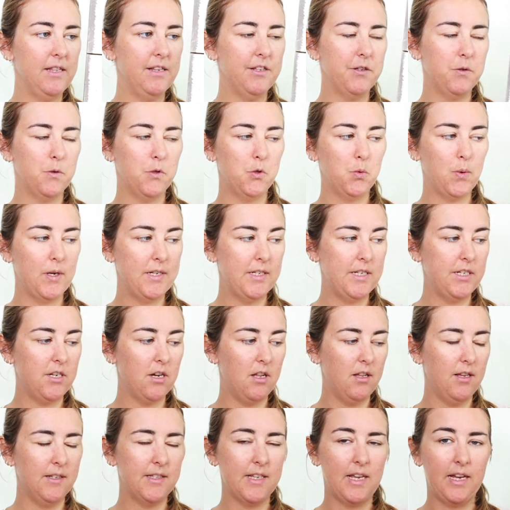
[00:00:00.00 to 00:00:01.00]
This was
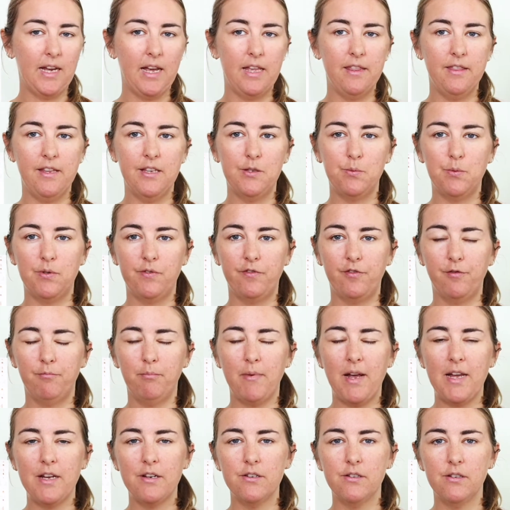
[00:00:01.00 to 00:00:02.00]
$20. Again, this was from
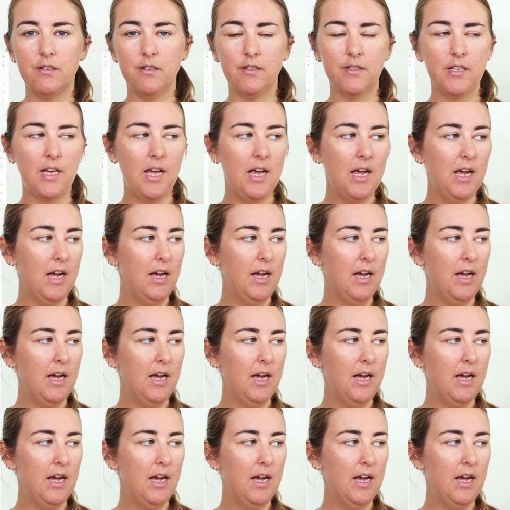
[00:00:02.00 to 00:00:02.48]
Michael's.